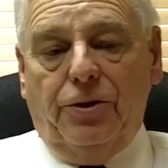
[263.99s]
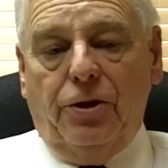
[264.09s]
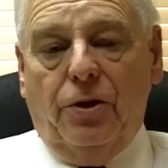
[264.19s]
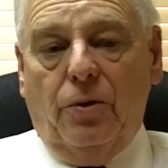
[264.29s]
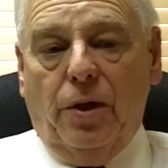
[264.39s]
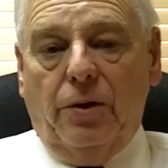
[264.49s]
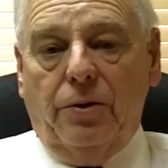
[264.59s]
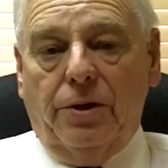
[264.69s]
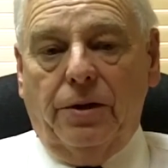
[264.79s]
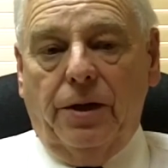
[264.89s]
to
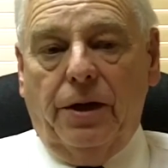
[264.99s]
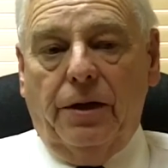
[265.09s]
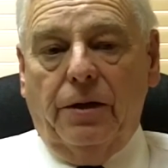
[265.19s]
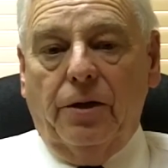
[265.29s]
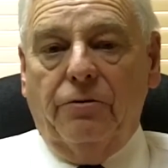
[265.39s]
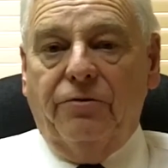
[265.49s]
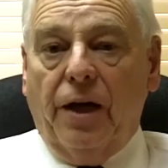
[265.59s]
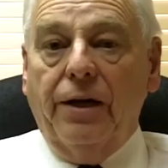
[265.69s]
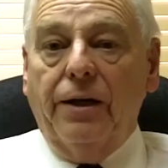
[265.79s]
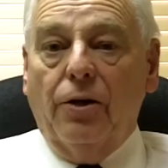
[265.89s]
go out and
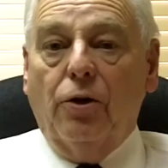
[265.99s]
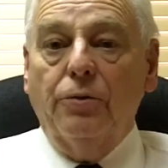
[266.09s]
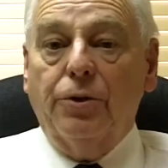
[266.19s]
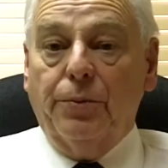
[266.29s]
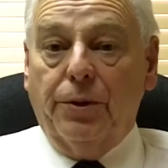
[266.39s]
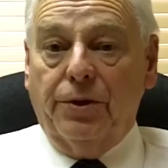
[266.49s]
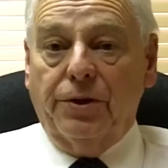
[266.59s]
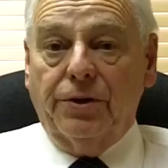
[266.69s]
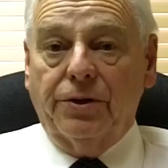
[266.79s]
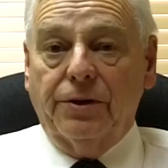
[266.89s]
find a home to
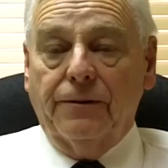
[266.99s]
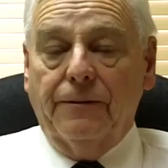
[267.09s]
purchase.